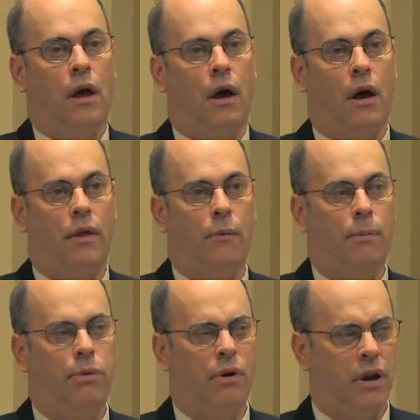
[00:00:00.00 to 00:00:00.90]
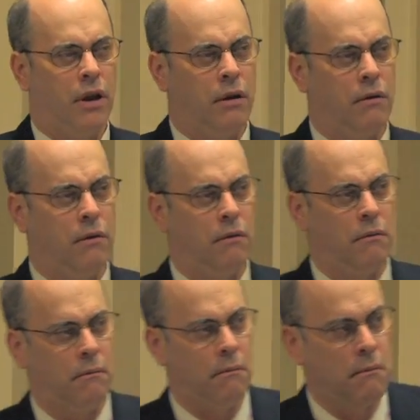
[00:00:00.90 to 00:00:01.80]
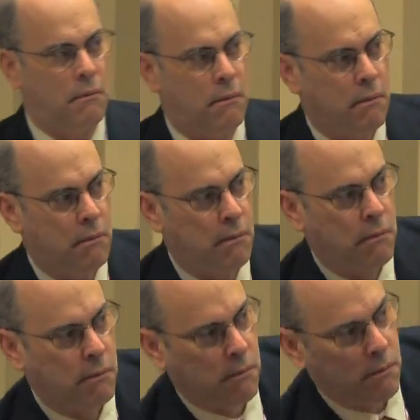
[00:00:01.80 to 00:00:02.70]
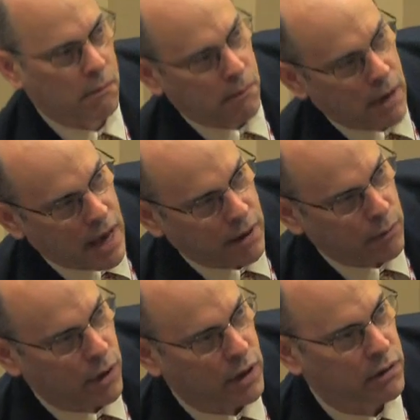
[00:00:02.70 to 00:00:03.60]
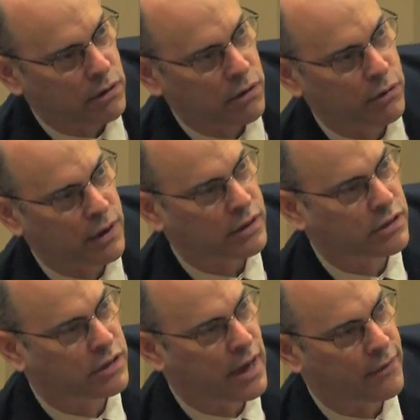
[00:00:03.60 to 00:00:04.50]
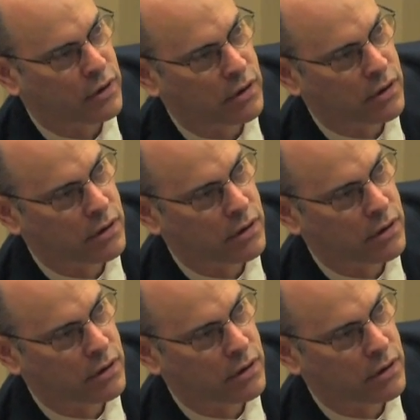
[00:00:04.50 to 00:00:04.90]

uh, that we put in when? 2007?